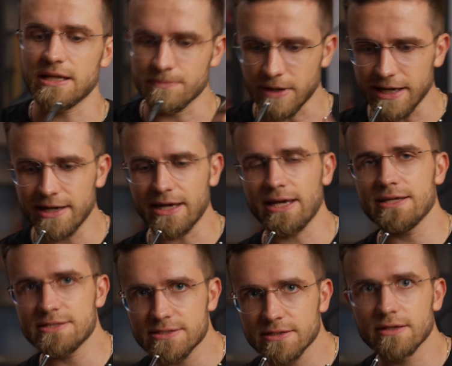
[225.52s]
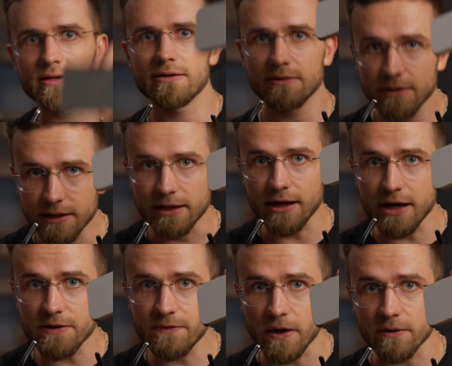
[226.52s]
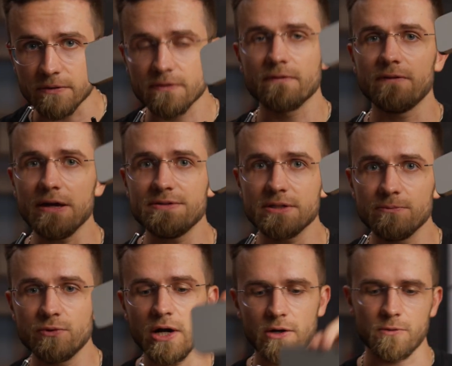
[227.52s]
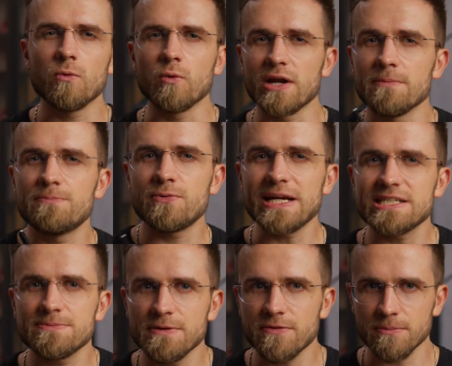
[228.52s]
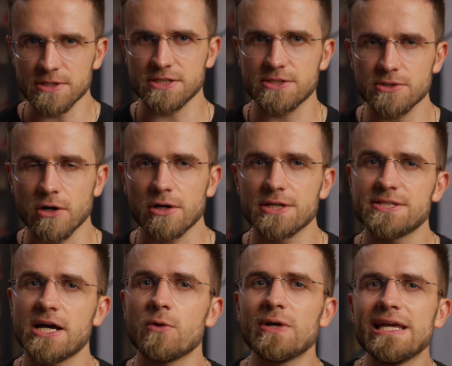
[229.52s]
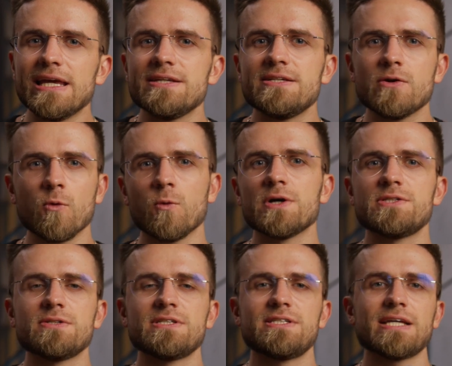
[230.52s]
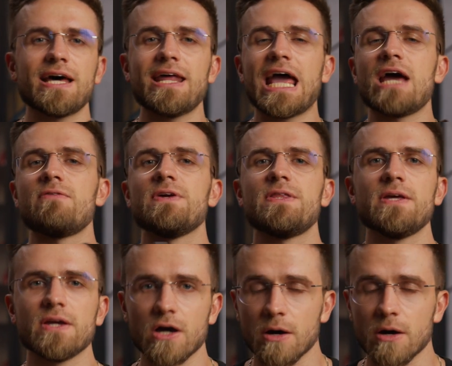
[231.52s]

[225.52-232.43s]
In my case, an iPhone 15 Pro. What impressed me from the start is how easy it was to set everything